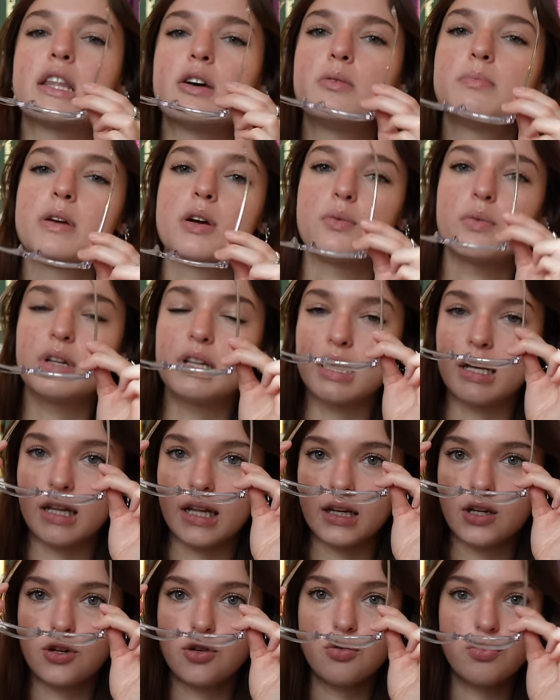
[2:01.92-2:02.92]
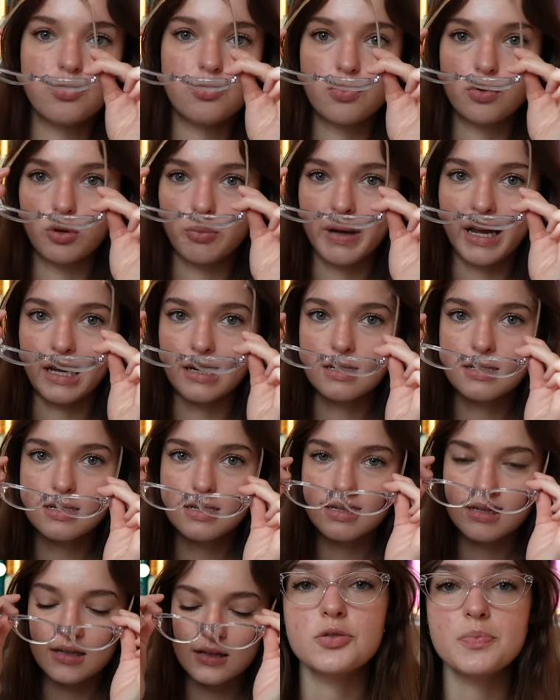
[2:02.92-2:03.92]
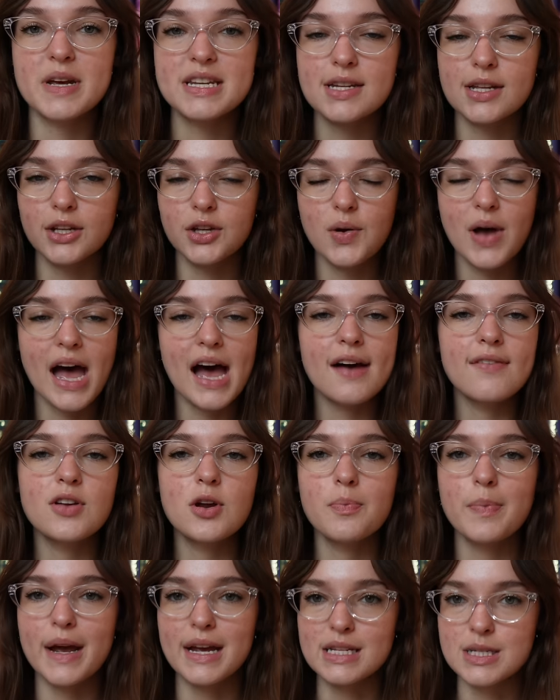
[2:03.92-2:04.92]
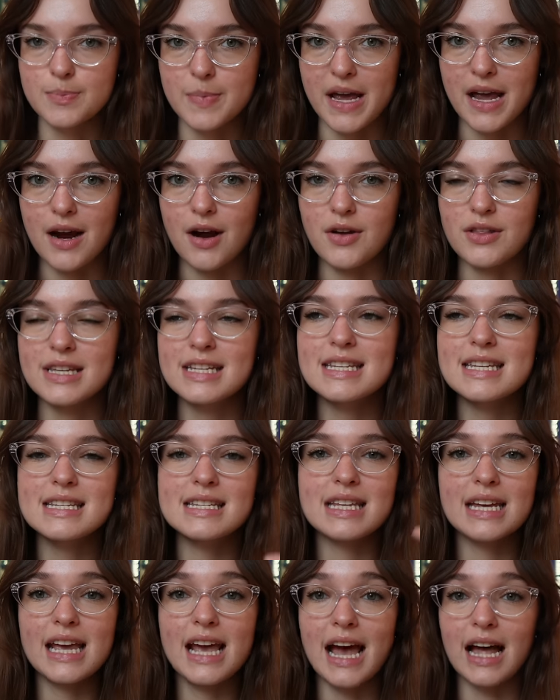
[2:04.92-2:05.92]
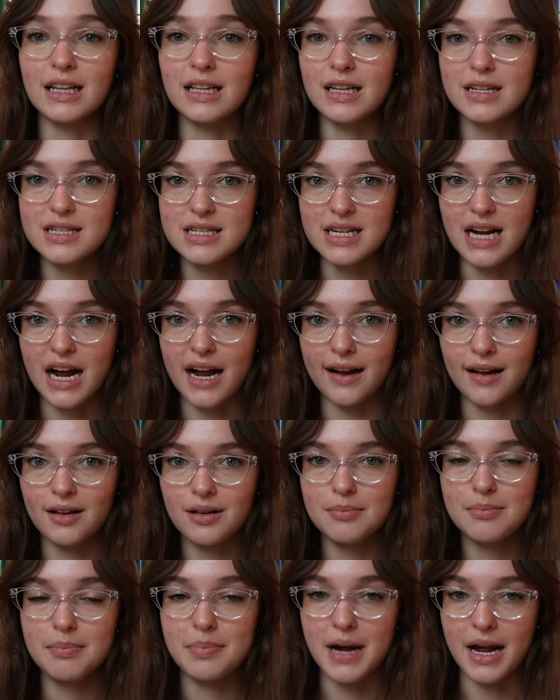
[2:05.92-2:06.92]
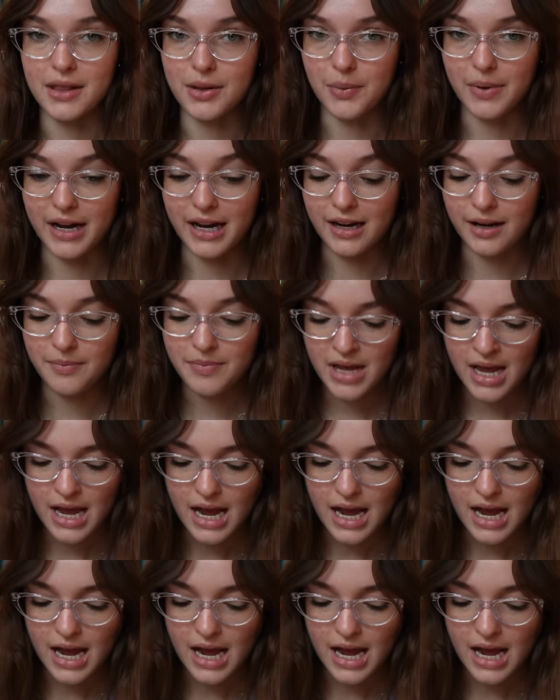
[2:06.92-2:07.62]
that would be a really like neutral base. So basically you have your base pair. This is the Ella style, by the way.